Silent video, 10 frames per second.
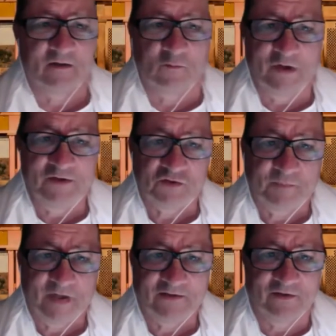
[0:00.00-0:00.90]
when you
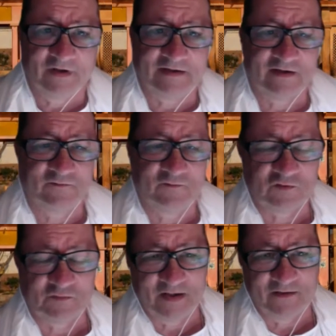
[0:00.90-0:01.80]
speculate, if you
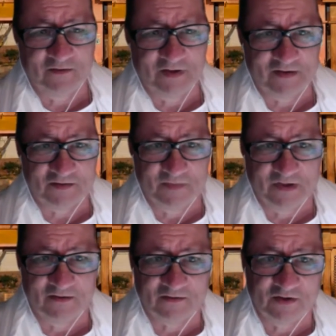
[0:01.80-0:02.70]
speculate, it's
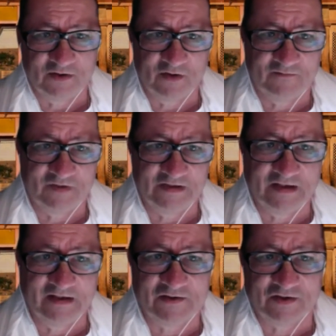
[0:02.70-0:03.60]
because you have
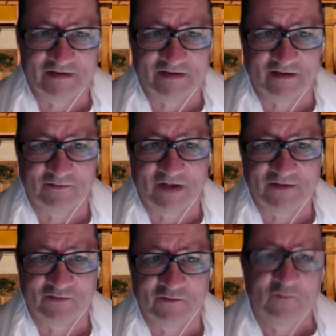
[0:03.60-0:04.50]
intelligence.
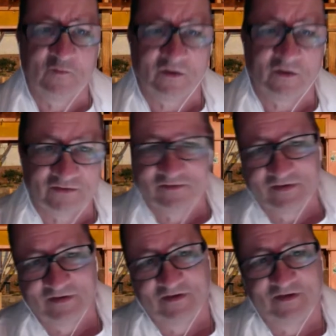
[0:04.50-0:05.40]
Otherwise, what
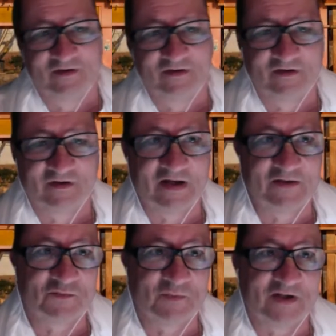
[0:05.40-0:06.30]
can
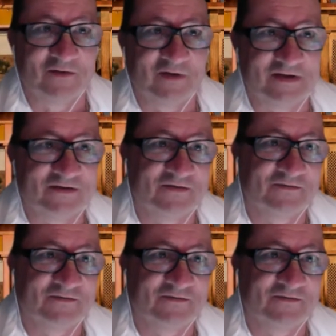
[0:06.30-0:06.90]
you speculate?